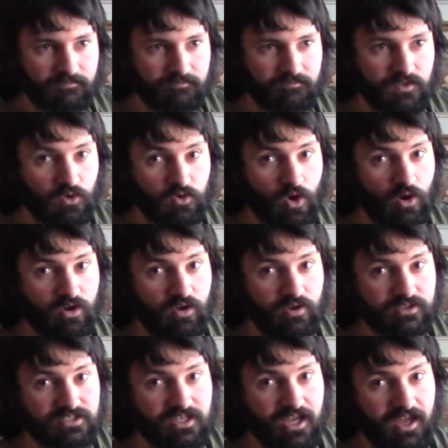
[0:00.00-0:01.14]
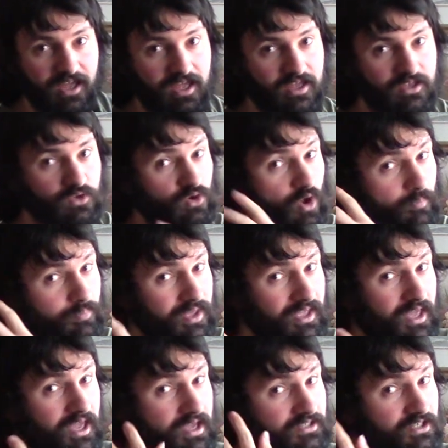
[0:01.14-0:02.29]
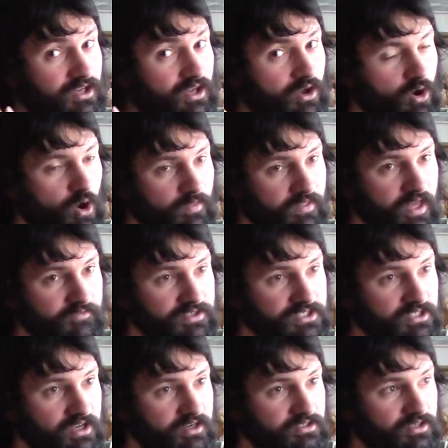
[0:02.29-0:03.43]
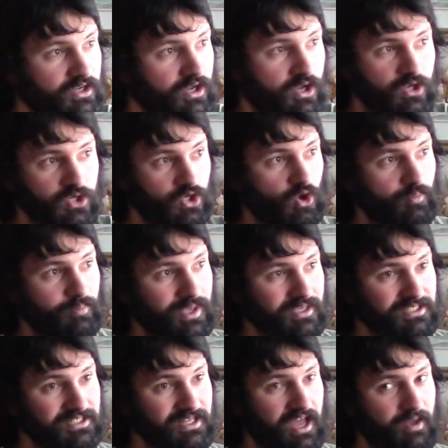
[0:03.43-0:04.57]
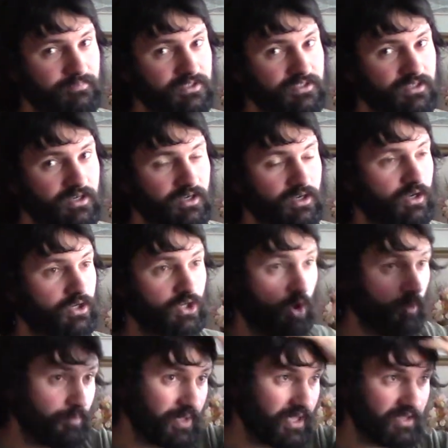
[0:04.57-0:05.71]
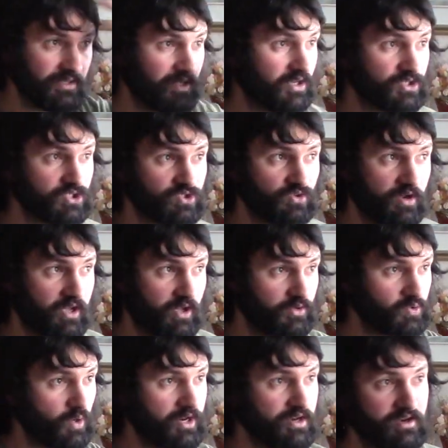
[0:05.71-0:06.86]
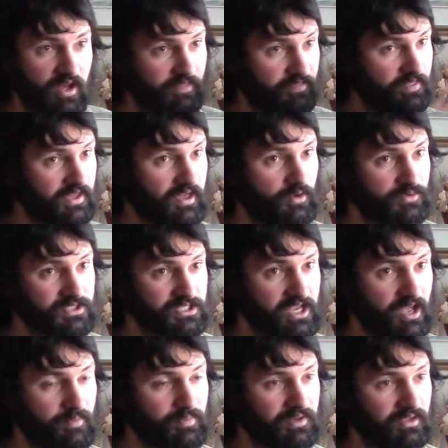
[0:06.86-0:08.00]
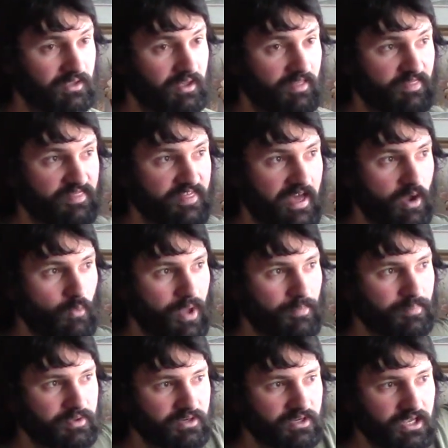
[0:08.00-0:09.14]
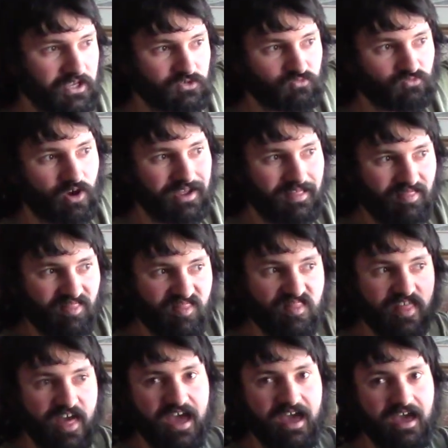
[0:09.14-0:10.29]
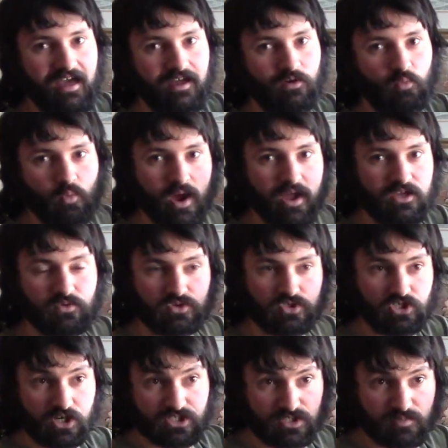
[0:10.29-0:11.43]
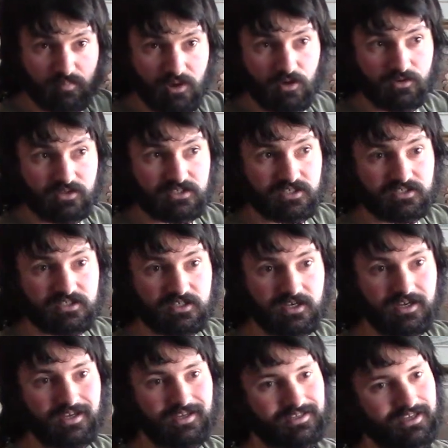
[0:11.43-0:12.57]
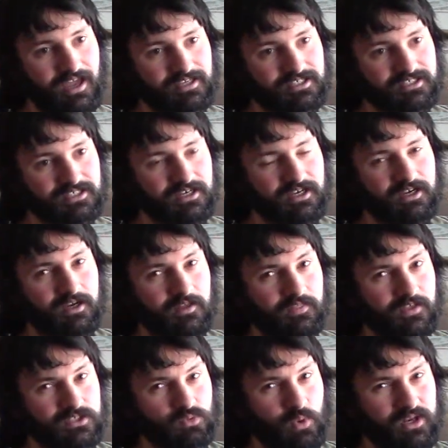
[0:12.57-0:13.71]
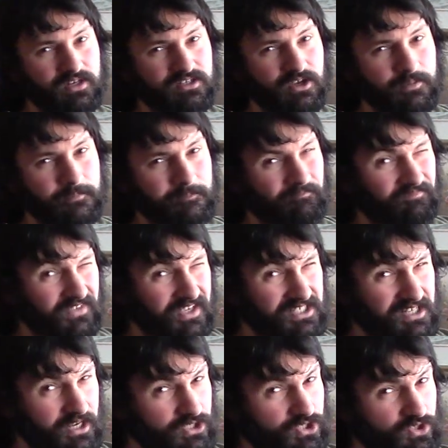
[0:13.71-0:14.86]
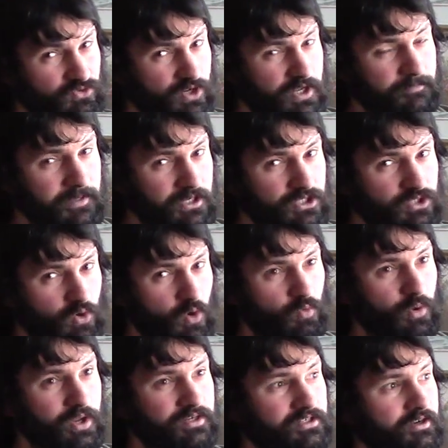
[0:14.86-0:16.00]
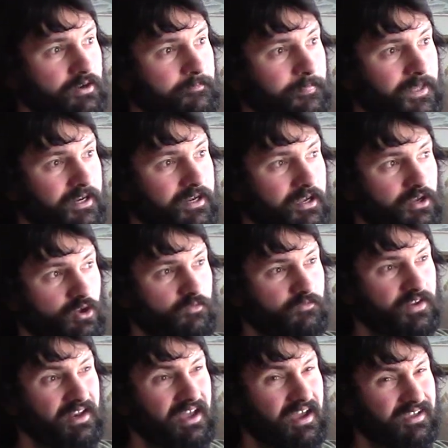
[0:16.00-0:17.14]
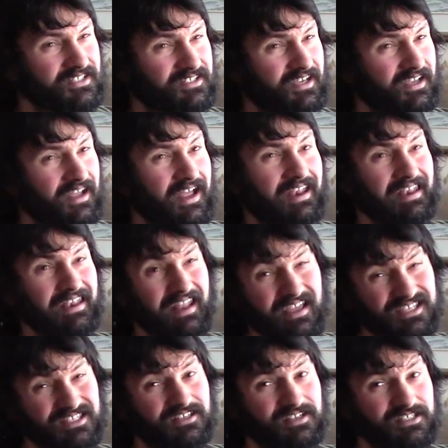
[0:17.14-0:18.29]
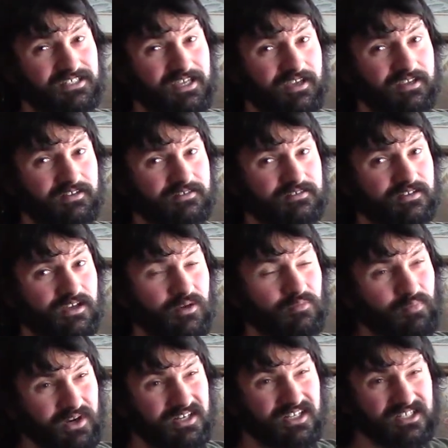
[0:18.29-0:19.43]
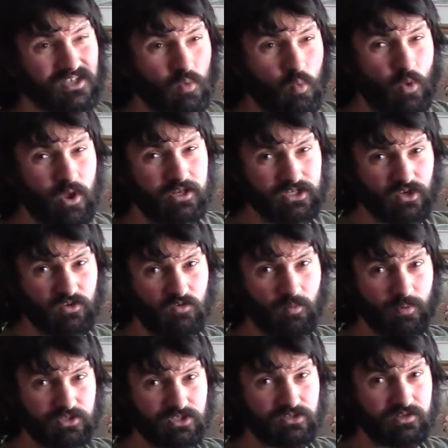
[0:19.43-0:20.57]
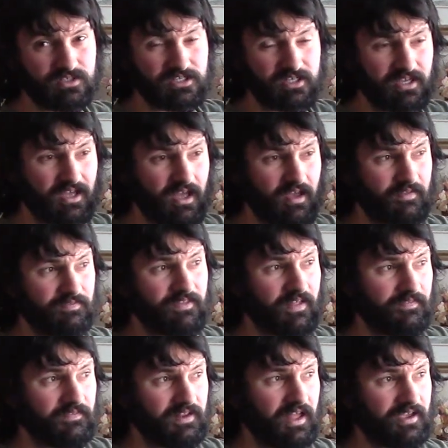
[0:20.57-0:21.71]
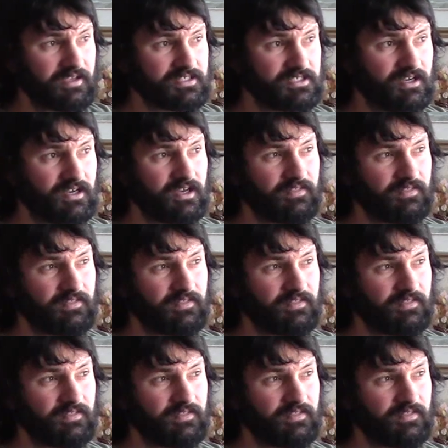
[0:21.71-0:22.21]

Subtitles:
You're not going to get hit, you're not being hit on the other side, you're not being stabbed, you're not being struck elsewhere, nothing else is happening. Their weapon is right there, where you just blocked it. Yes, this window is an extremely short window, and it can often last less than a second, but it is a window of opportunity nonetheless.